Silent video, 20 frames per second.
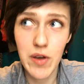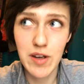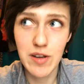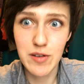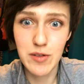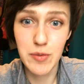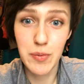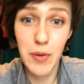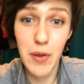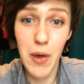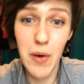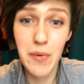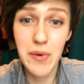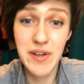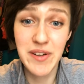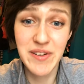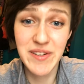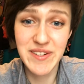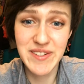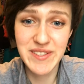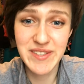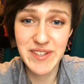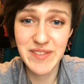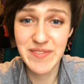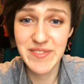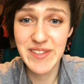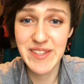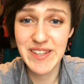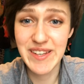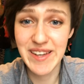exploded or
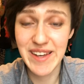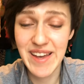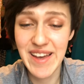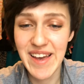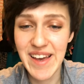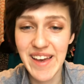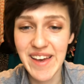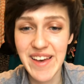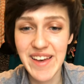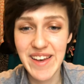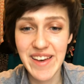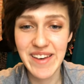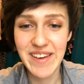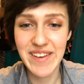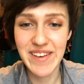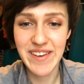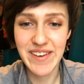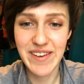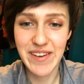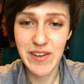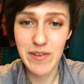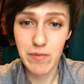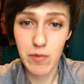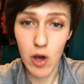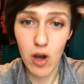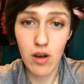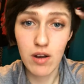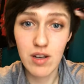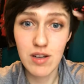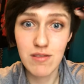something. Uh,
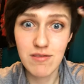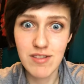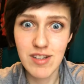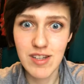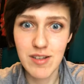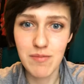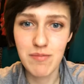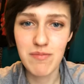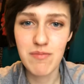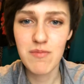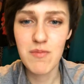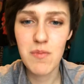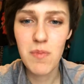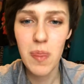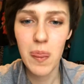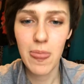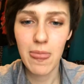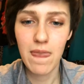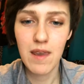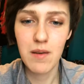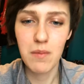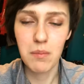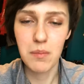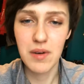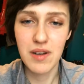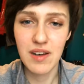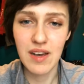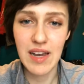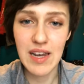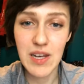knock on wood.
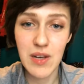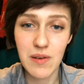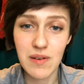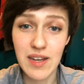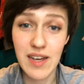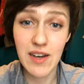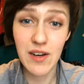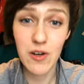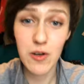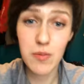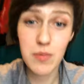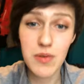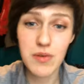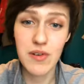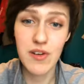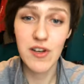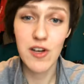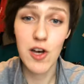But anyway, I hope you all